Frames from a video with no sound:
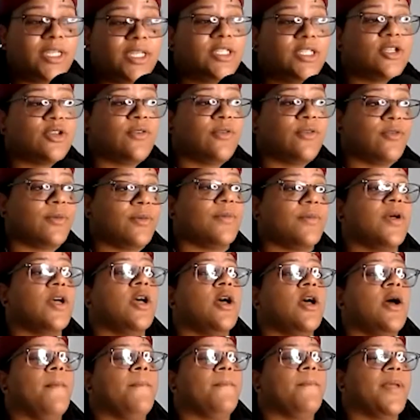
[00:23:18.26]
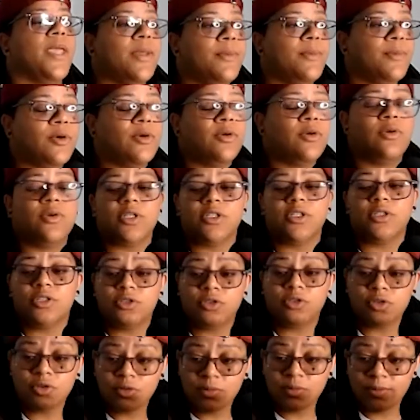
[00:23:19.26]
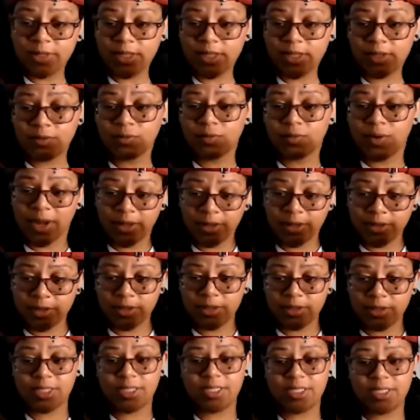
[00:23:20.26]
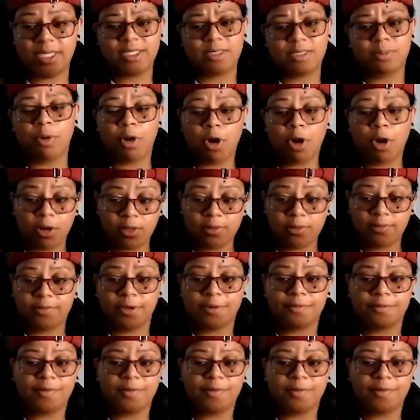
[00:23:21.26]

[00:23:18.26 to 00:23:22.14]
these are from people who consume it regularly. It's part of their